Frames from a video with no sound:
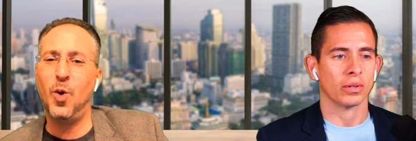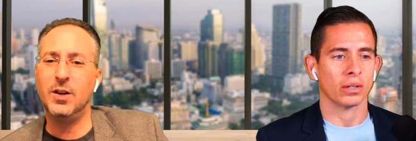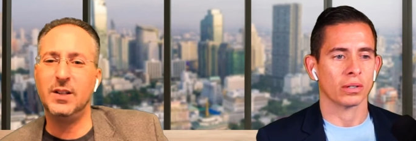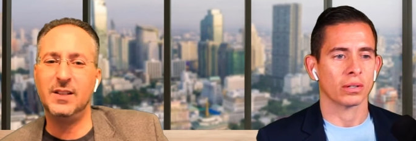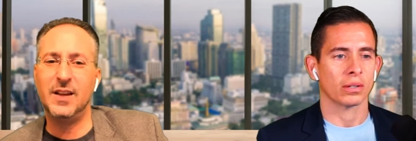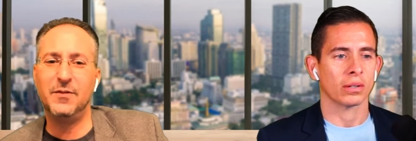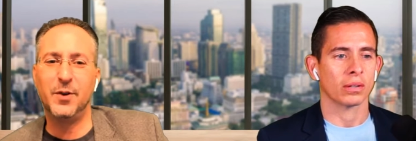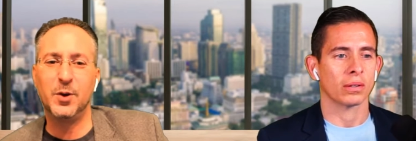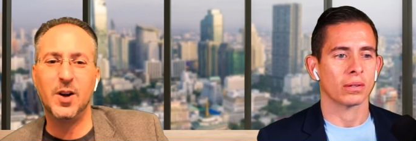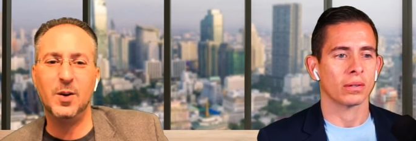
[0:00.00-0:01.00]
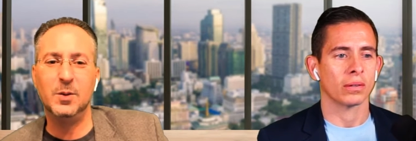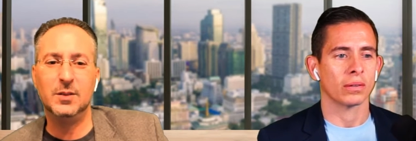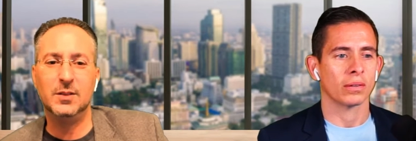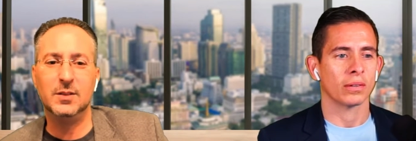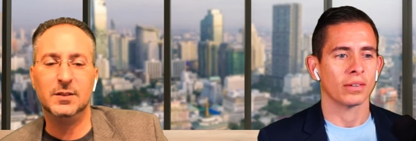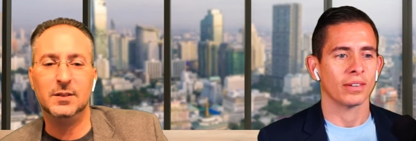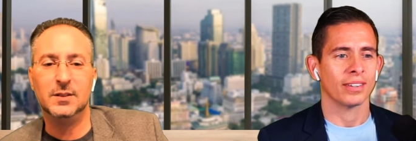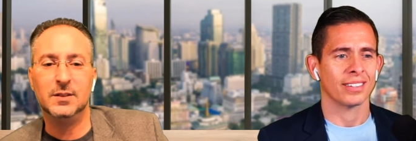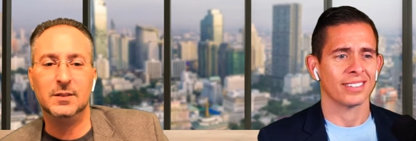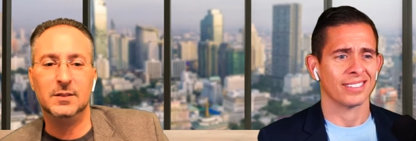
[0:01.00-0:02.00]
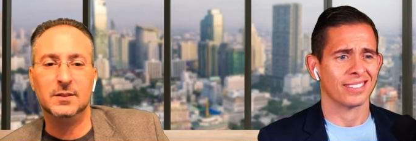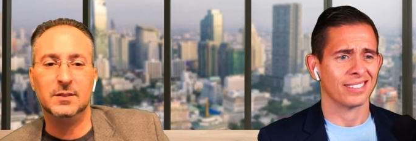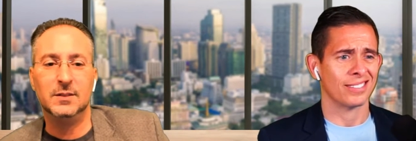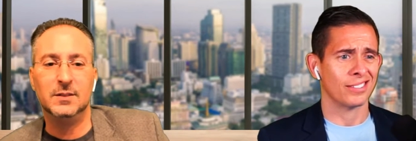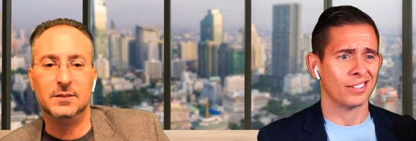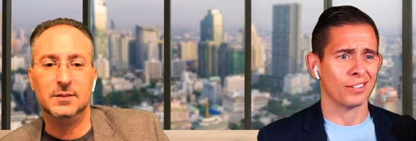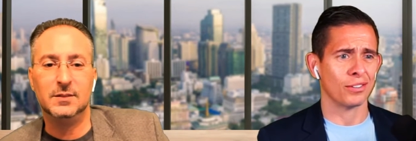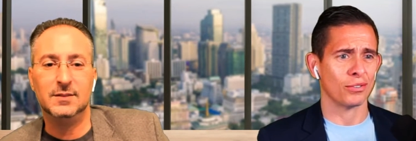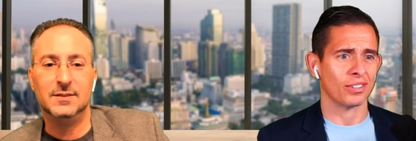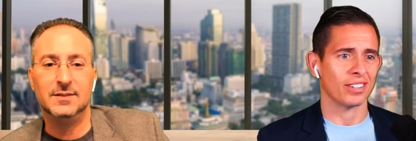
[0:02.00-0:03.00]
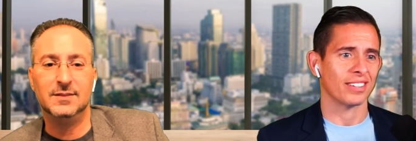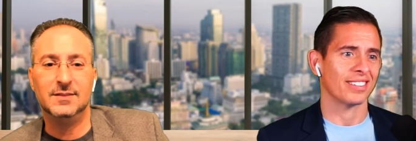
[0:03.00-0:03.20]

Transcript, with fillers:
Speaker 1: walking in that fur coat, dude.